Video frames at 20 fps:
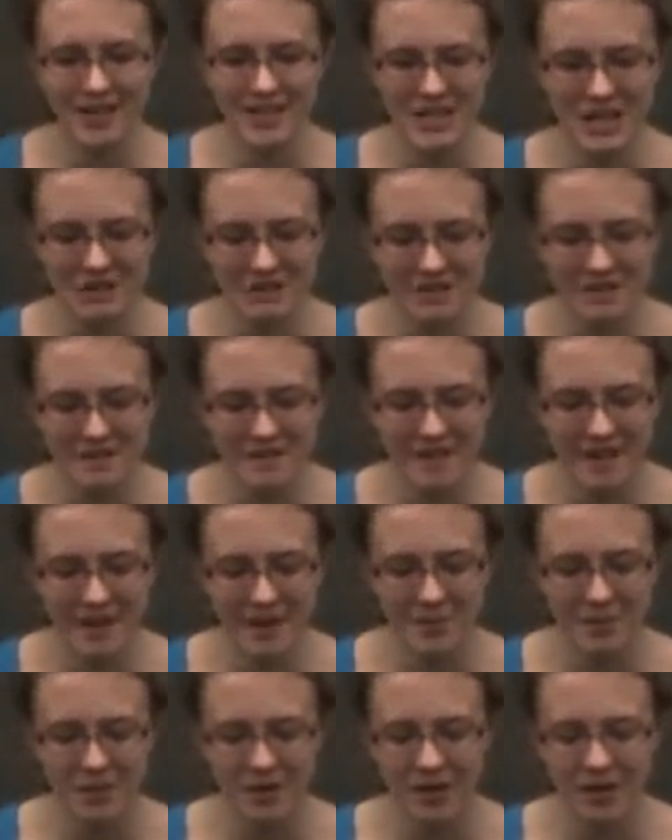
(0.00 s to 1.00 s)

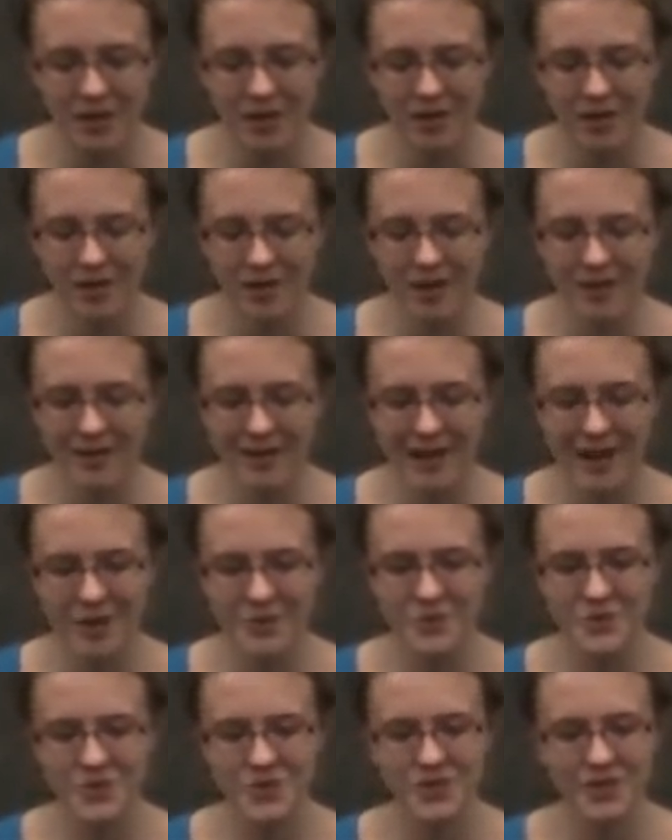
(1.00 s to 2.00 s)
terrified ball on our
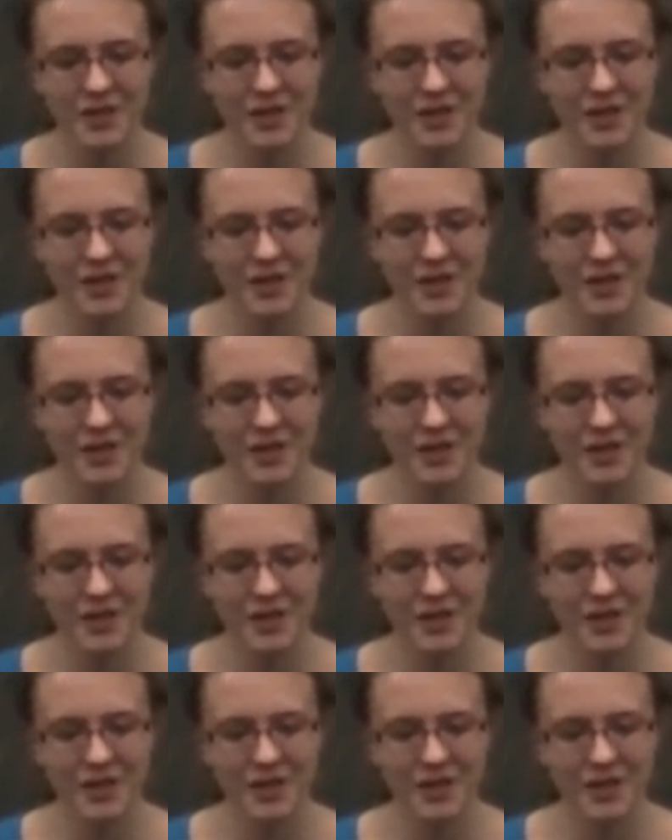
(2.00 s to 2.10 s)
couch.